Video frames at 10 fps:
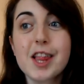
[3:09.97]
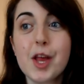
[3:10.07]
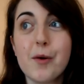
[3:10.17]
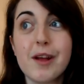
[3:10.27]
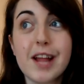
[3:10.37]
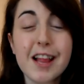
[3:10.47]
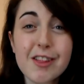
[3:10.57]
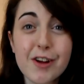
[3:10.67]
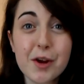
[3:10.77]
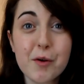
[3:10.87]
So, and that
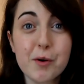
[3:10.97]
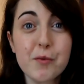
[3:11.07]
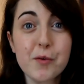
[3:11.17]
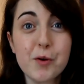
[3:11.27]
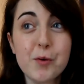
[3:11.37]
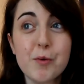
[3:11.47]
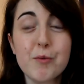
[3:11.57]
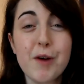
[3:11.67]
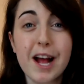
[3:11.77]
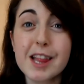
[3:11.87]
started growing through
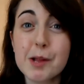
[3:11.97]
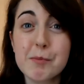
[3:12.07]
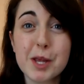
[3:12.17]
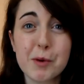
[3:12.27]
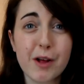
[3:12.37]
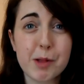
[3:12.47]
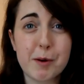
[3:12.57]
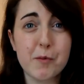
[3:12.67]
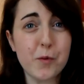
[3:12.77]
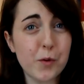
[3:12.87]
randomly when I was
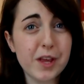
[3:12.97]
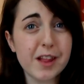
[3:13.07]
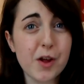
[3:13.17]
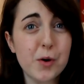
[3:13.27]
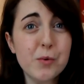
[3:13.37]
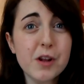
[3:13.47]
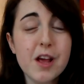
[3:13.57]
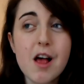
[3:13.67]
about 4 years old.